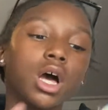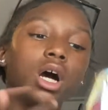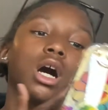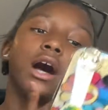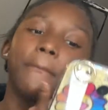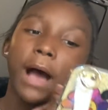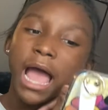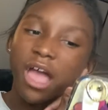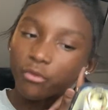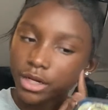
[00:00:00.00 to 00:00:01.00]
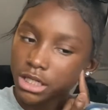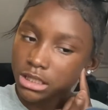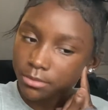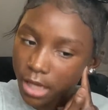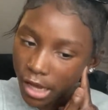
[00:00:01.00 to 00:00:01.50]
I have
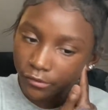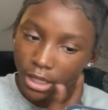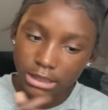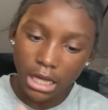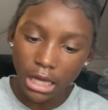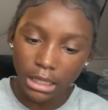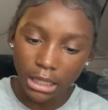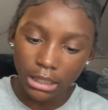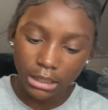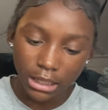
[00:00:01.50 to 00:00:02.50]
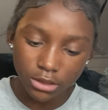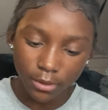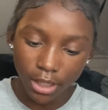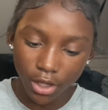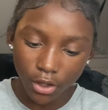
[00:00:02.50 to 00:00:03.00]
Widgetsmith. That's how I get this
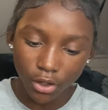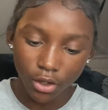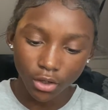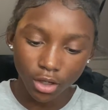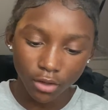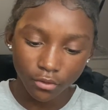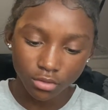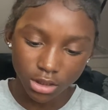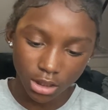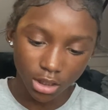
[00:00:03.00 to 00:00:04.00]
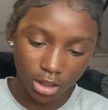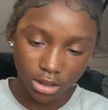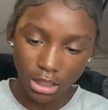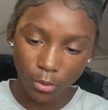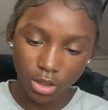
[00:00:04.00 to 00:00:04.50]
right here. If you see,
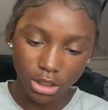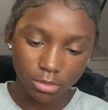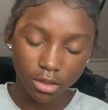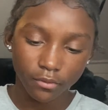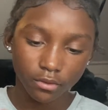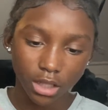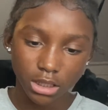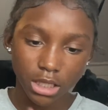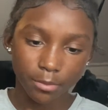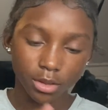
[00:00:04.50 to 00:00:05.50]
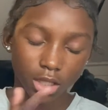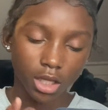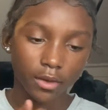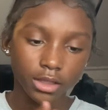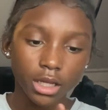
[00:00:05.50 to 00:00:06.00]
it say Widgetsmith. That type of
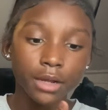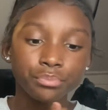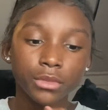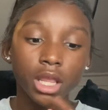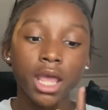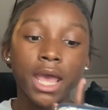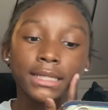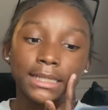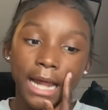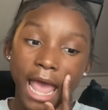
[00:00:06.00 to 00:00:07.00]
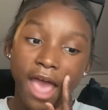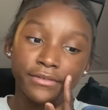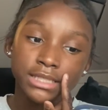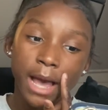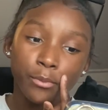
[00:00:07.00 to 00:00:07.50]
thing right there. Then I
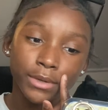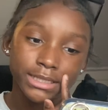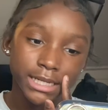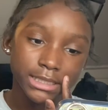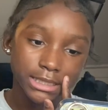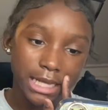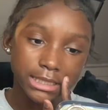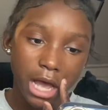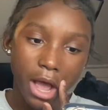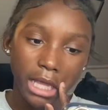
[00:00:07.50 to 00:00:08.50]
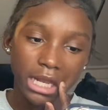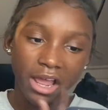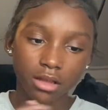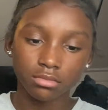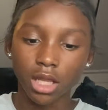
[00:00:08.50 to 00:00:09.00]
have Top Widgets. That's how I get
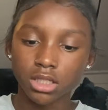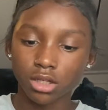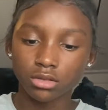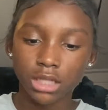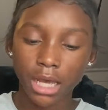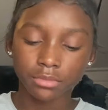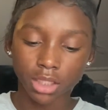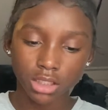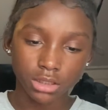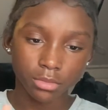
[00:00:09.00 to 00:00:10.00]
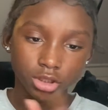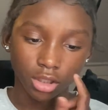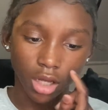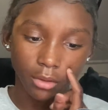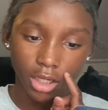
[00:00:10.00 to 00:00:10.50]
like these little time things. I'm gonna show
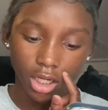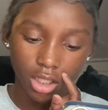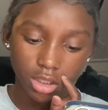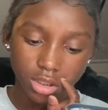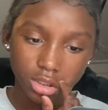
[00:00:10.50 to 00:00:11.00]
y'all what it is.